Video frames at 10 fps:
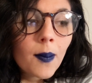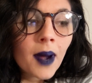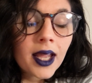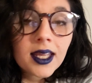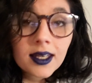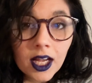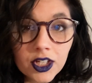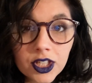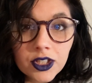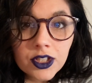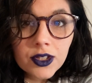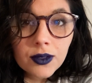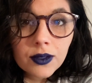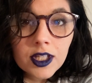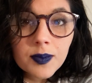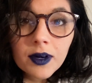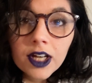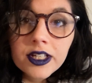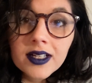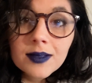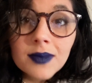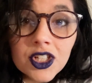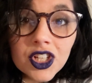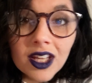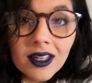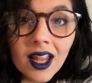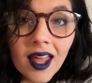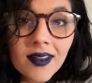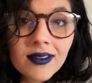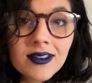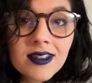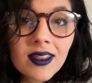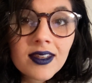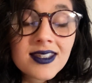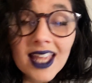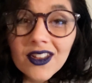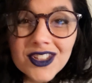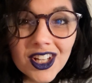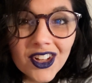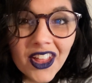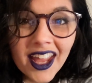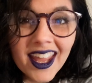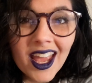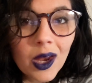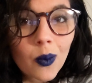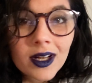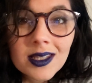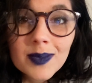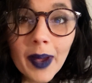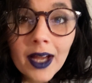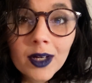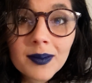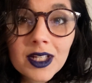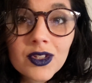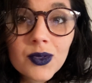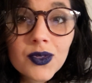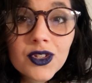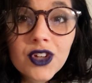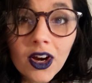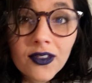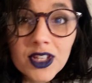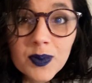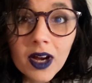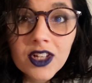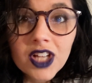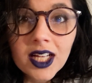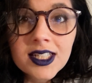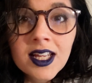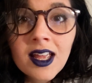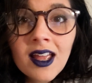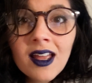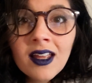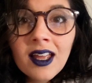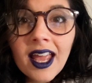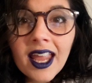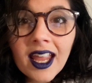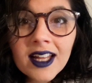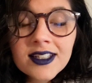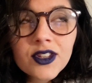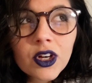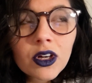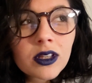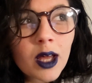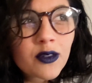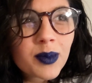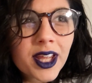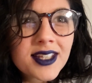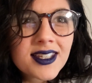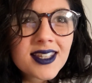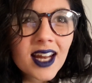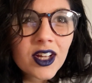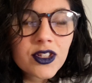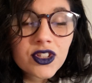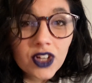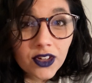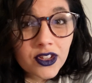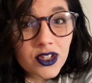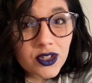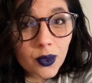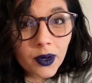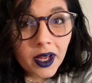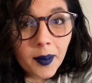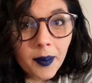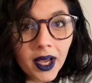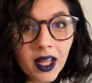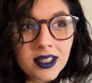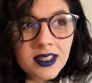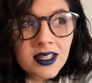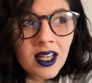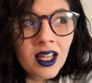my connection to this project's mission and the Skeleton Click and what inspired me to start this project. And there are a lot of places that I could start this story, but